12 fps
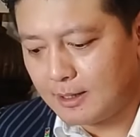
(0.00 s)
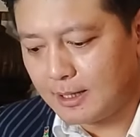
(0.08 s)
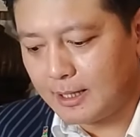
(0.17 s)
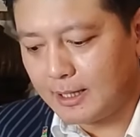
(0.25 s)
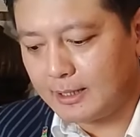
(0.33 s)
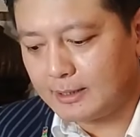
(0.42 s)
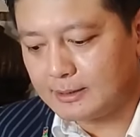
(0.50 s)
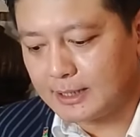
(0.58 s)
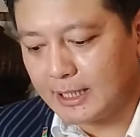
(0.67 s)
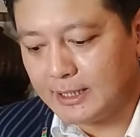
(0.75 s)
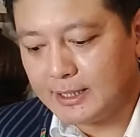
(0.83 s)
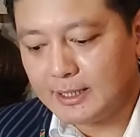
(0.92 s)
and
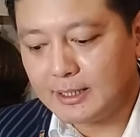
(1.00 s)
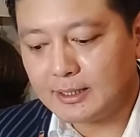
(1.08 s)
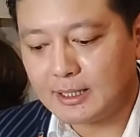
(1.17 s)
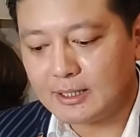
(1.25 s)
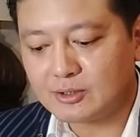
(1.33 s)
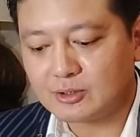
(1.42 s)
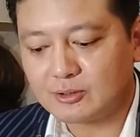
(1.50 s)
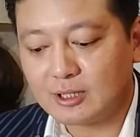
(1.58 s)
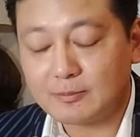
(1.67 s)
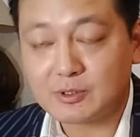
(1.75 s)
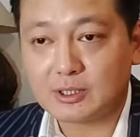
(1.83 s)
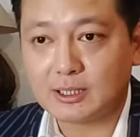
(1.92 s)
India Against
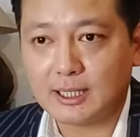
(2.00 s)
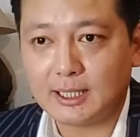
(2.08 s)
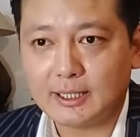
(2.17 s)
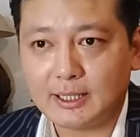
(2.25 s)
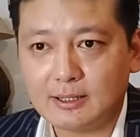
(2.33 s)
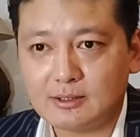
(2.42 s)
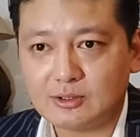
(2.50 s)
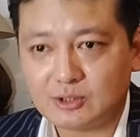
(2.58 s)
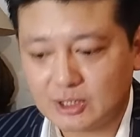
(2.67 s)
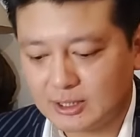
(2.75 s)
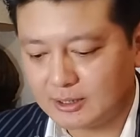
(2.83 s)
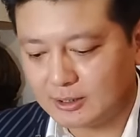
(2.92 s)
Corruption
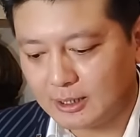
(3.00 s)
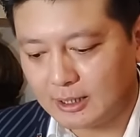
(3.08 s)
IAC.